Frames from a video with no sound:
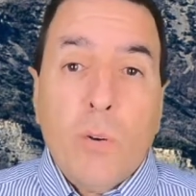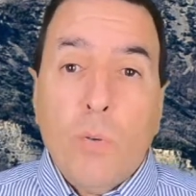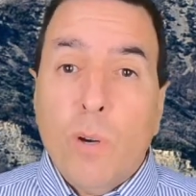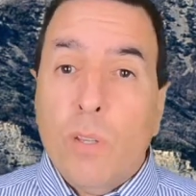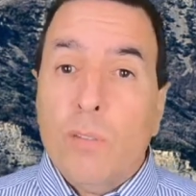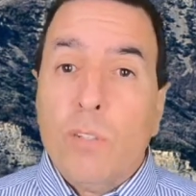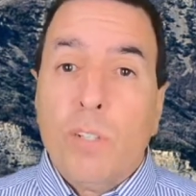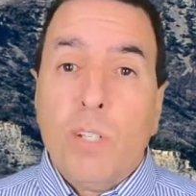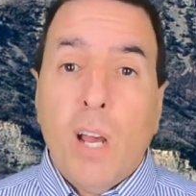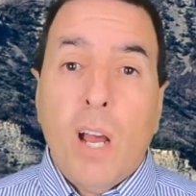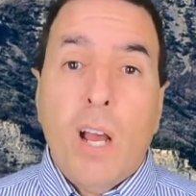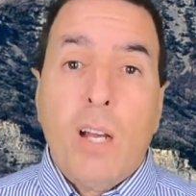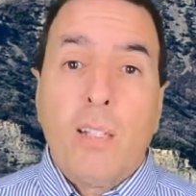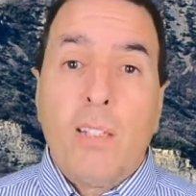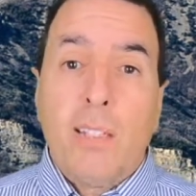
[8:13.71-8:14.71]
whether it's
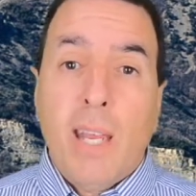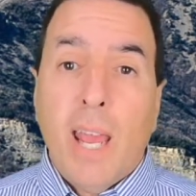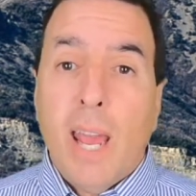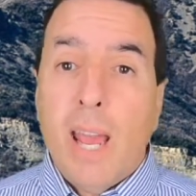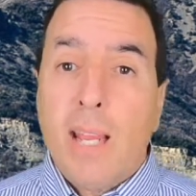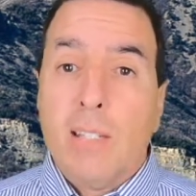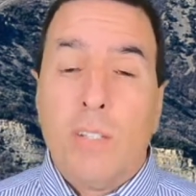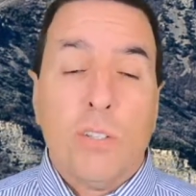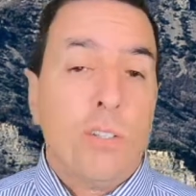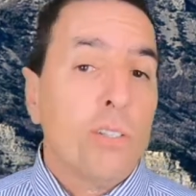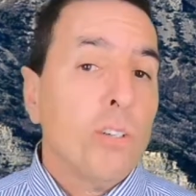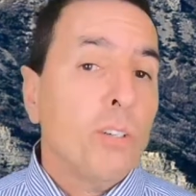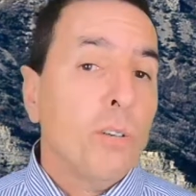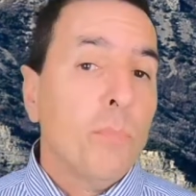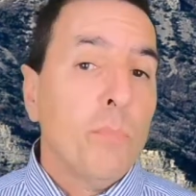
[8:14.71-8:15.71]
dogs, cats, a
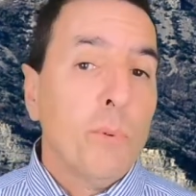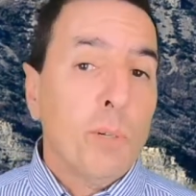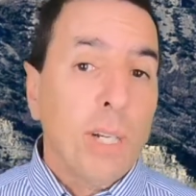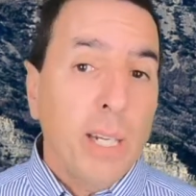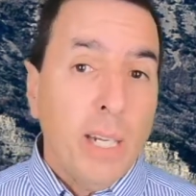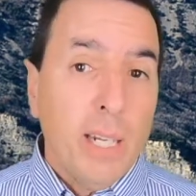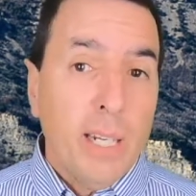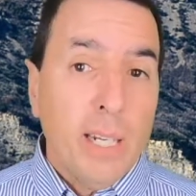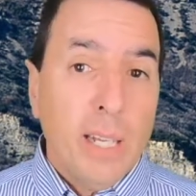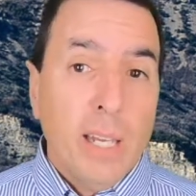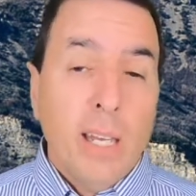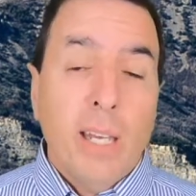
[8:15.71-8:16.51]
certain breed,